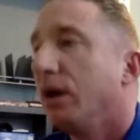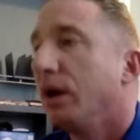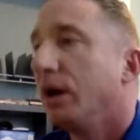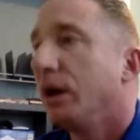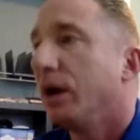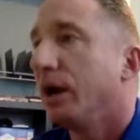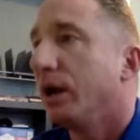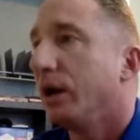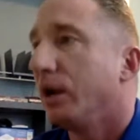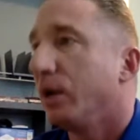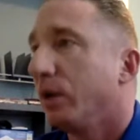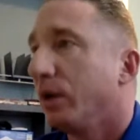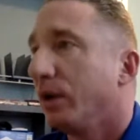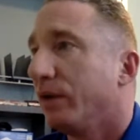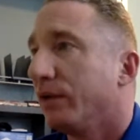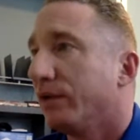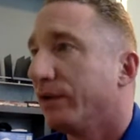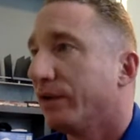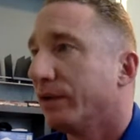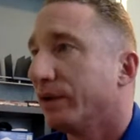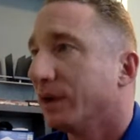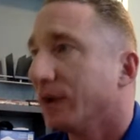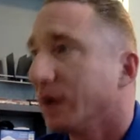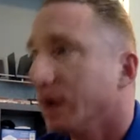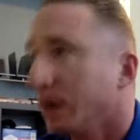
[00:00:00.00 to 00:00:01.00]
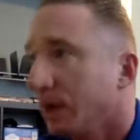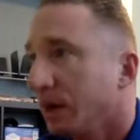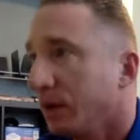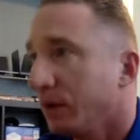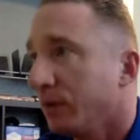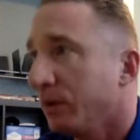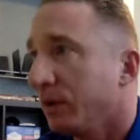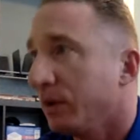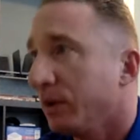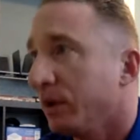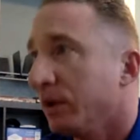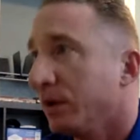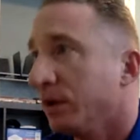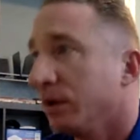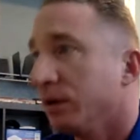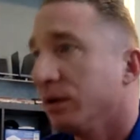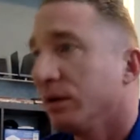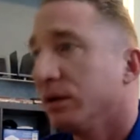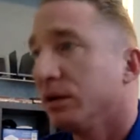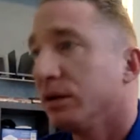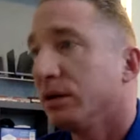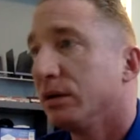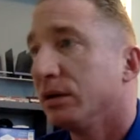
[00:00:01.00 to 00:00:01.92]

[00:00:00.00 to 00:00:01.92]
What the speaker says: However, comma.